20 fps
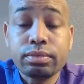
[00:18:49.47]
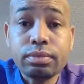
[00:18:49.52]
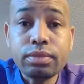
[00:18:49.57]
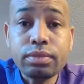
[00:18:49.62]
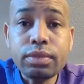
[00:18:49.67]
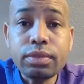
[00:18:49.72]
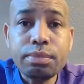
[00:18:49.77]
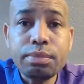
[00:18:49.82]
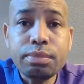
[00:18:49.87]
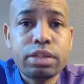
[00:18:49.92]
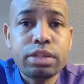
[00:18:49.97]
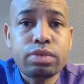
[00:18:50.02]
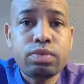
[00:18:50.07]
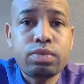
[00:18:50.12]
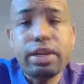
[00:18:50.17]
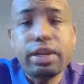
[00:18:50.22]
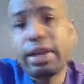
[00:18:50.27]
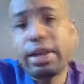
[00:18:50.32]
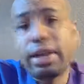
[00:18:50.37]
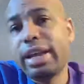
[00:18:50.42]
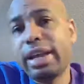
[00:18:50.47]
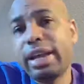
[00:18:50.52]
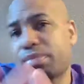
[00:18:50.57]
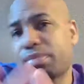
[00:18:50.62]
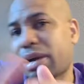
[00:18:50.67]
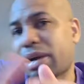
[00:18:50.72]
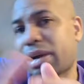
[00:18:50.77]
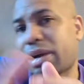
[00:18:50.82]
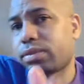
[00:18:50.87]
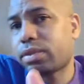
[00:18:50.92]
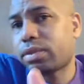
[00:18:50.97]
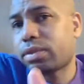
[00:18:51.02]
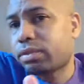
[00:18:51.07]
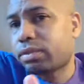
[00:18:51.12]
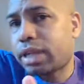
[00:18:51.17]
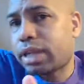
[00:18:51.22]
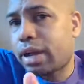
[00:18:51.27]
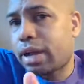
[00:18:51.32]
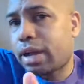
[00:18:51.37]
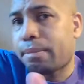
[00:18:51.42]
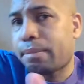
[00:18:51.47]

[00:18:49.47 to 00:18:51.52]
because what Xbox was on top.